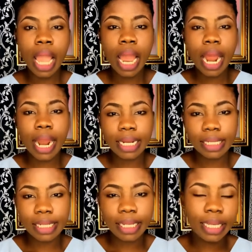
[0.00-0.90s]
And
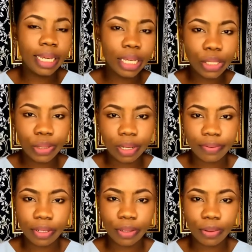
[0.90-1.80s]
in case you have
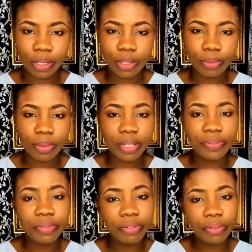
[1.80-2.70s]
any question, please
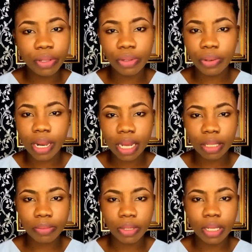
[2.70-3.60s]
feel free to ask
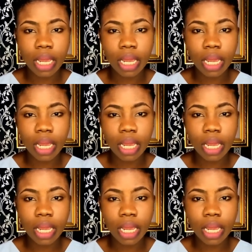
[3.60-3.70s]
me.